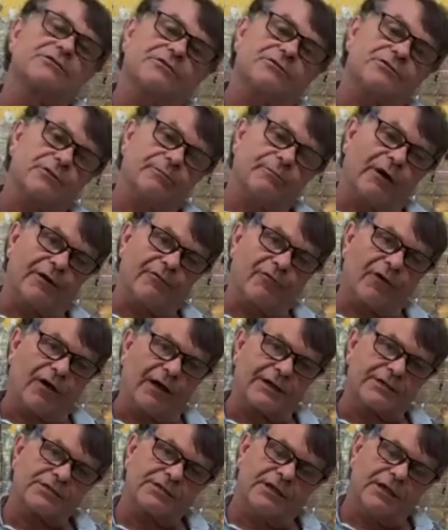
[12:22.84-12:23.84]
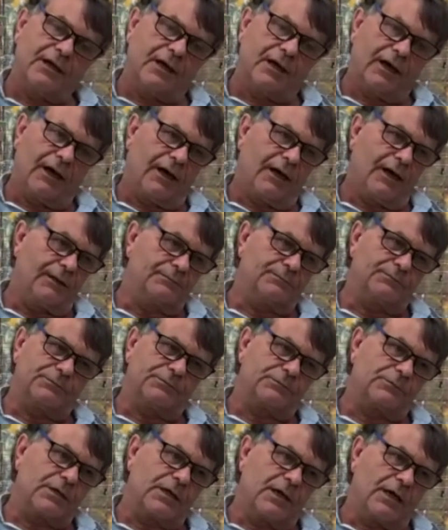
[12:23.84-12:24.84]
to my right.
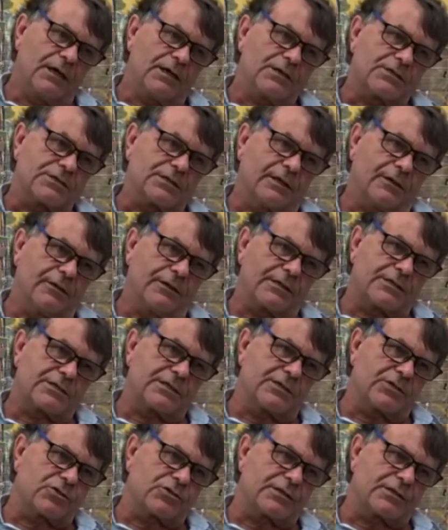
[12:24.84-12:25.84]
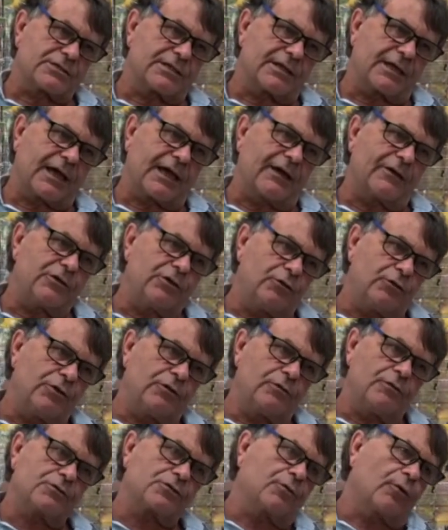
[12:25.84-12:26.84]
So it's interesting how you
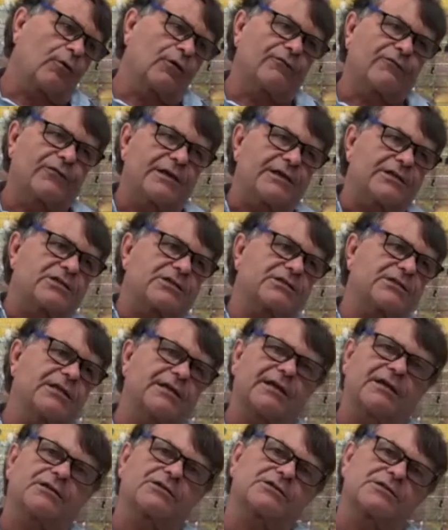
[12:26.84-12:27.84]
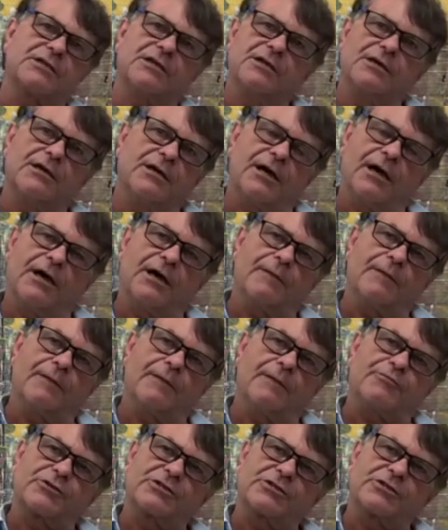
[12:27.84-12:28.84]
use all of these things
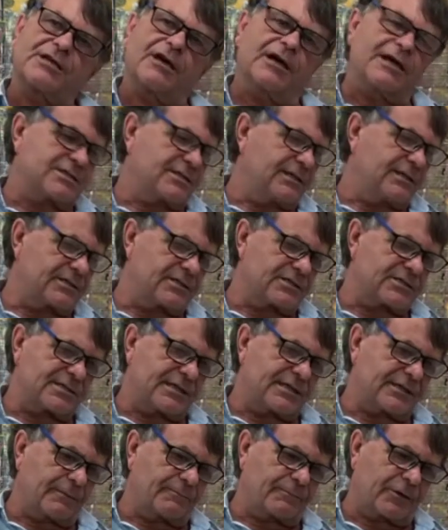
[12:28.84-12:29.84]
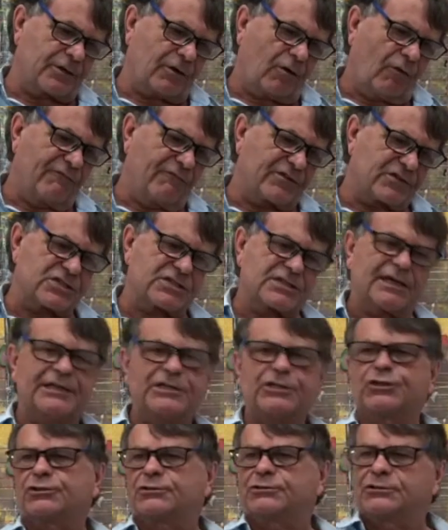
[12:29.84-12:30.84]
precisely to set up
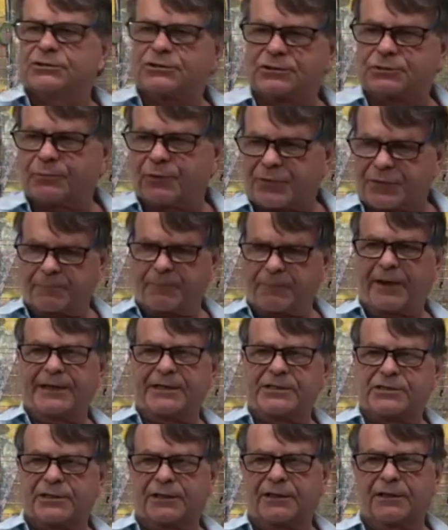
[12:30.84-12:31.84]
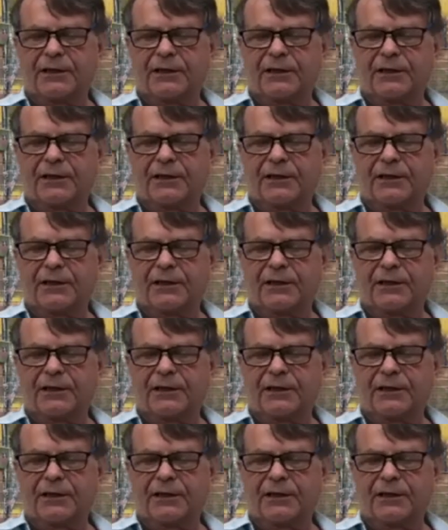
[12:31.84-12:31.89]
conversations with the painting